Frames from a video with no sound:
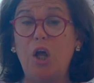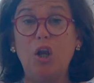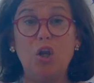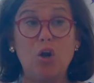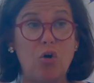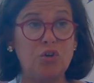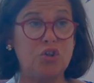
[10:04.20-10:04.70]

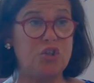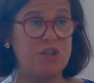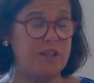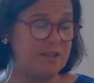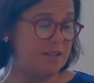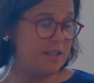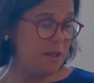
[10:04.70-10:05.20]
launch
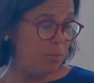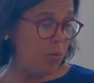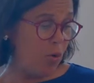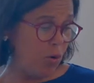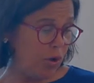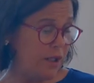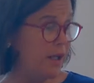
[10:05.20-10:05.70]
this
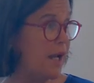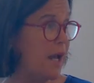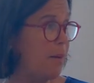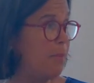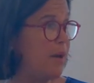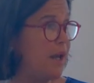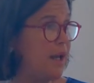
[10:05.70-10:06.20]
important
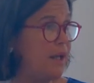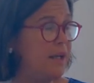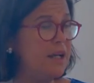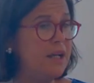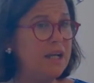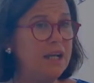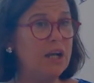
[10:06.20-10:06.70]
campaign
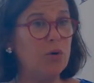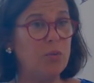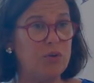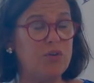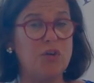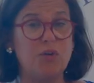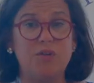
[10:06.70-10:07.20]
here
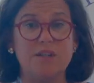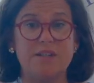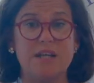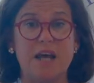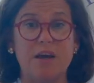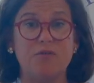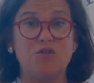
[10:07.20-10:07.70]
with you this
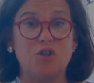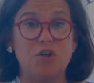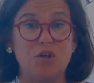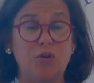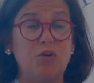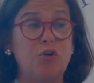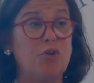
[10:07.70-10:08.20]
afternoon.